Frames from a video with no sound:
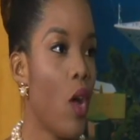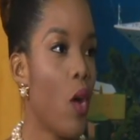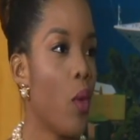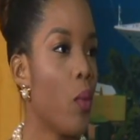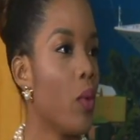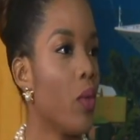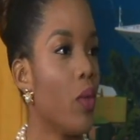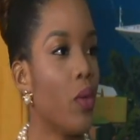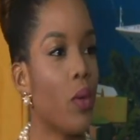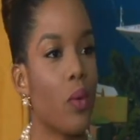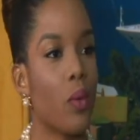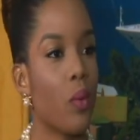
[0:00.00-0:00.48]

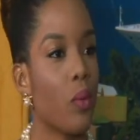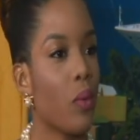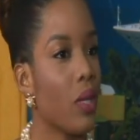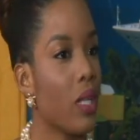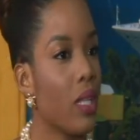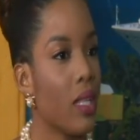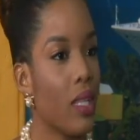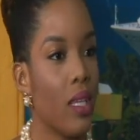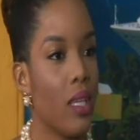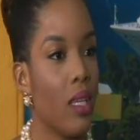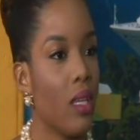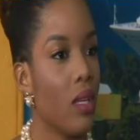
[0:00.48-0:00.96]
we don't
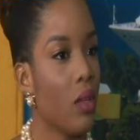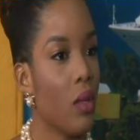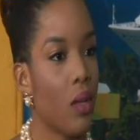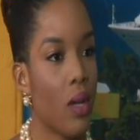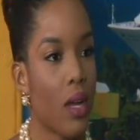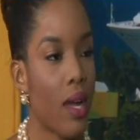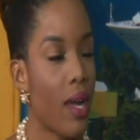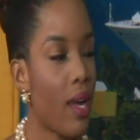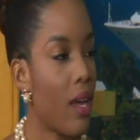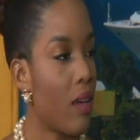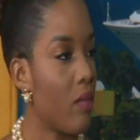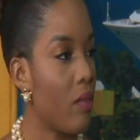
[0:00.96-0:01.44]
really
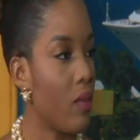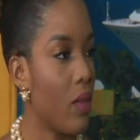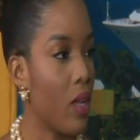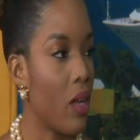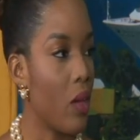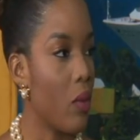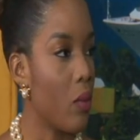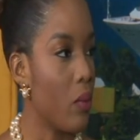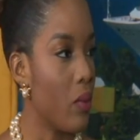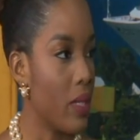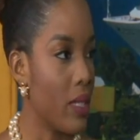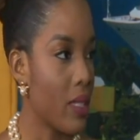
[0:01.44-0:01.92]
have
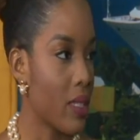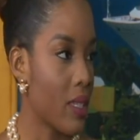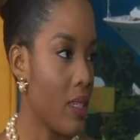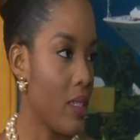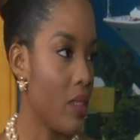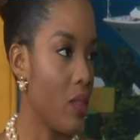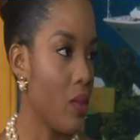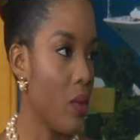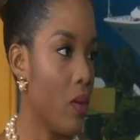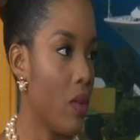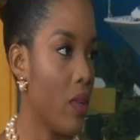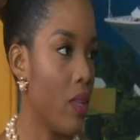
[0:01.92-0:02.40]
that risk
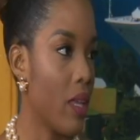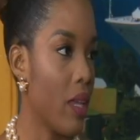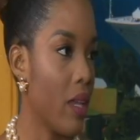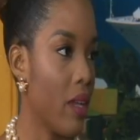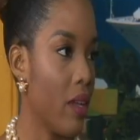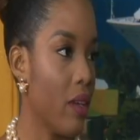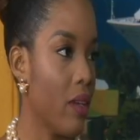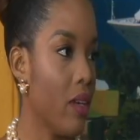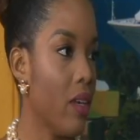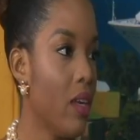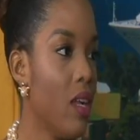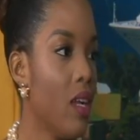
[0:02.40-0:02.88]
at all
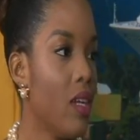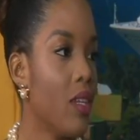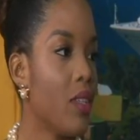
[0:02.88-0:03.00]
here.